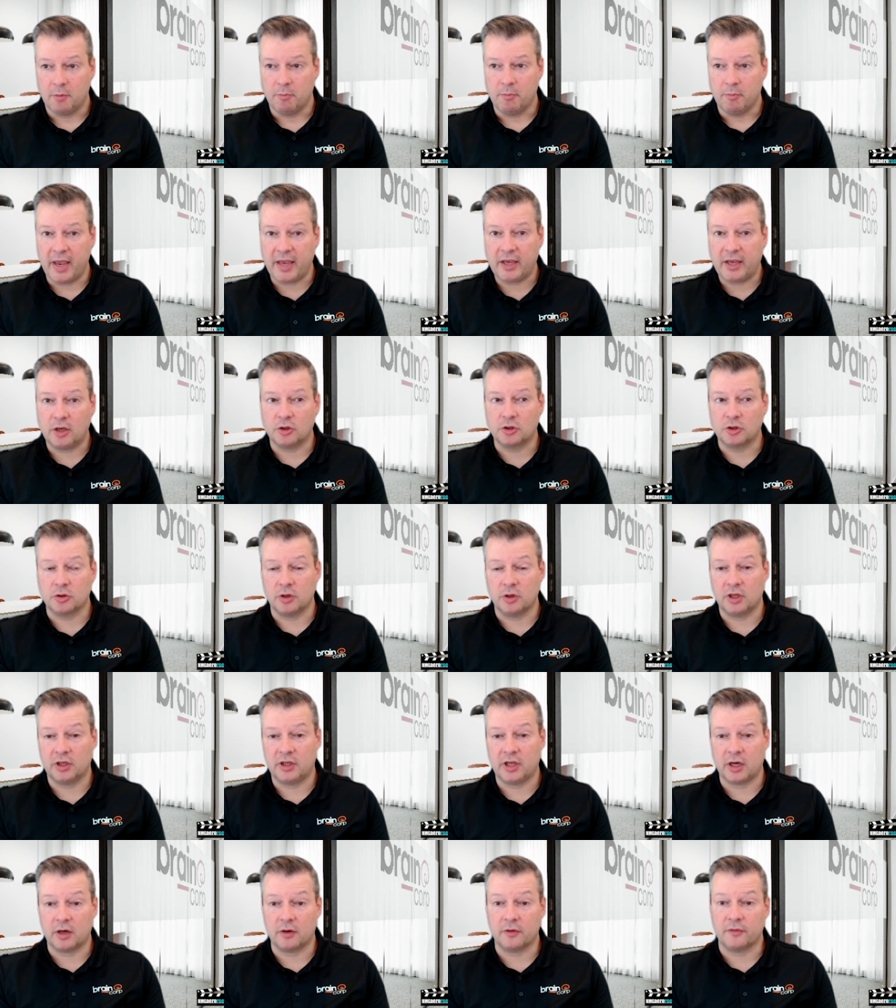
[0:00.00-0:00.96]
making sure
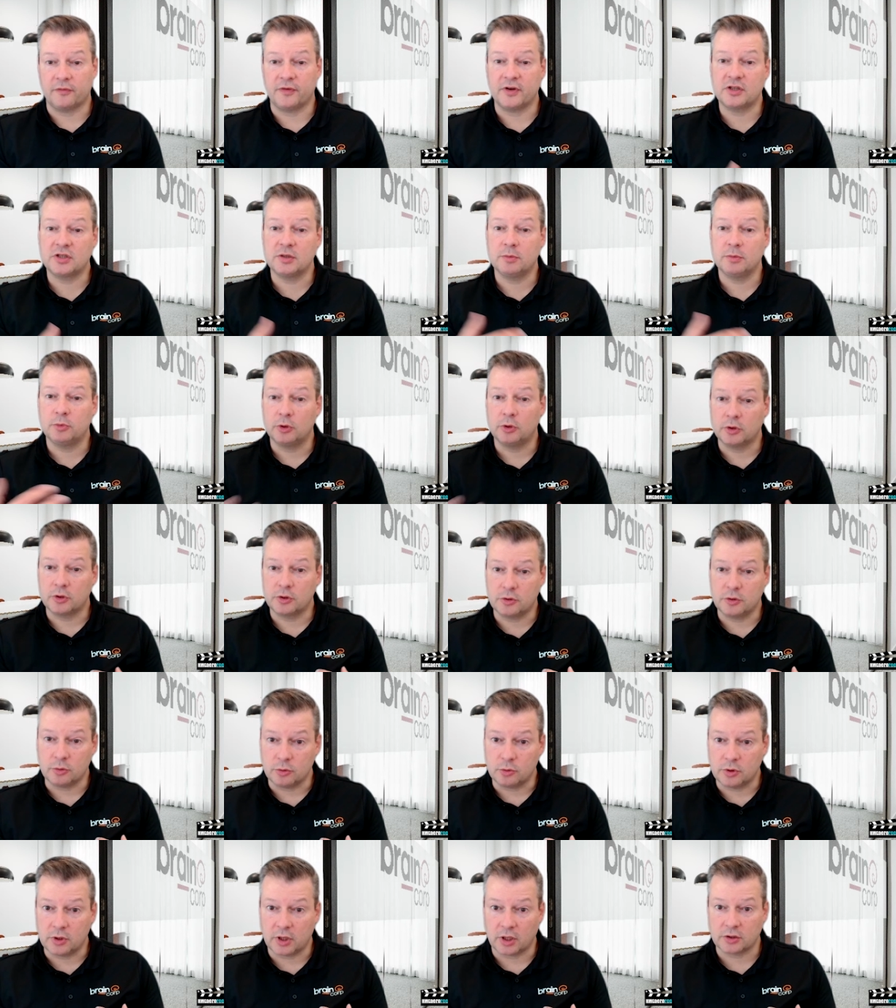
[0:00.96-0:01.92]
that they are visible
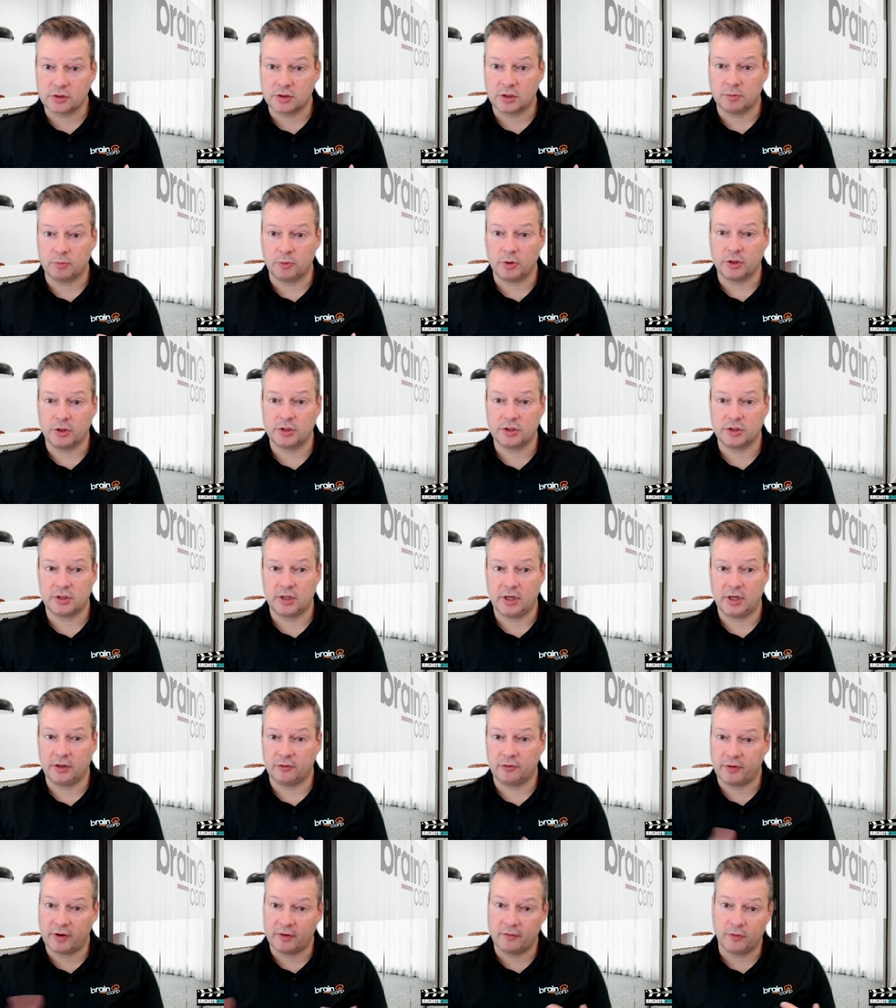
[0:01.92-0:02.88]
to customers
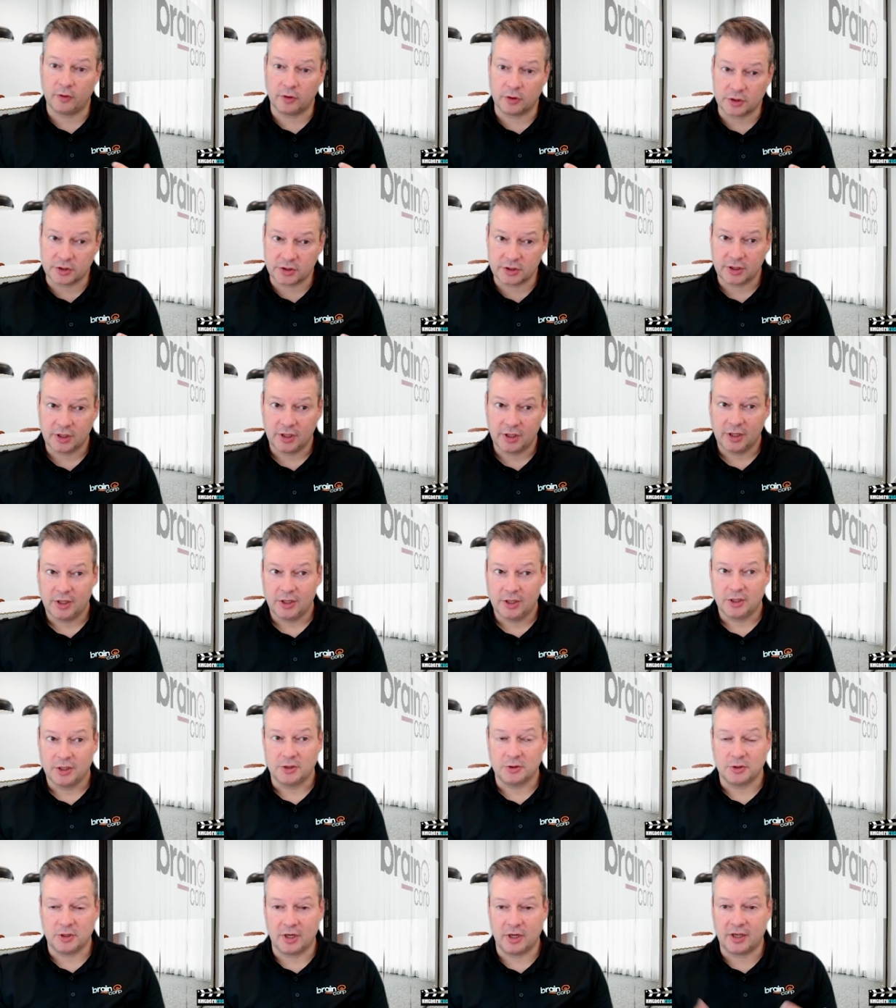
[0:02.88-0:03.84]
and travelers,
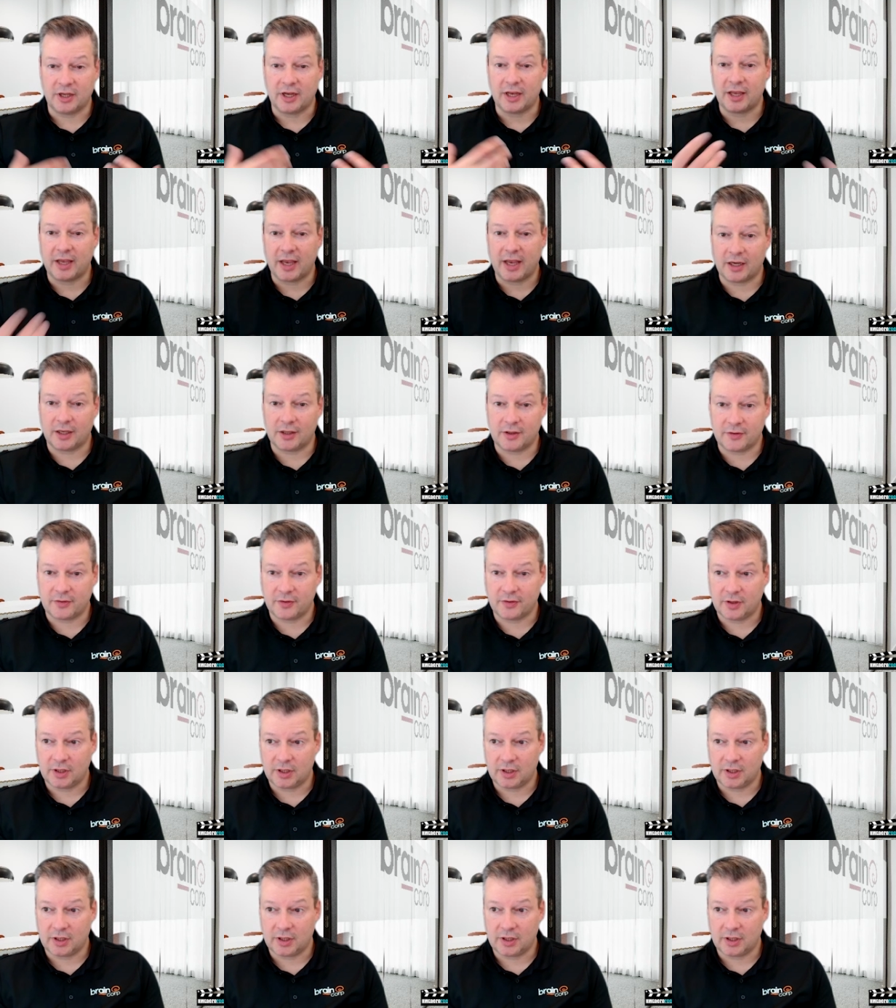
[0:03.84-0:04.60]
so that they get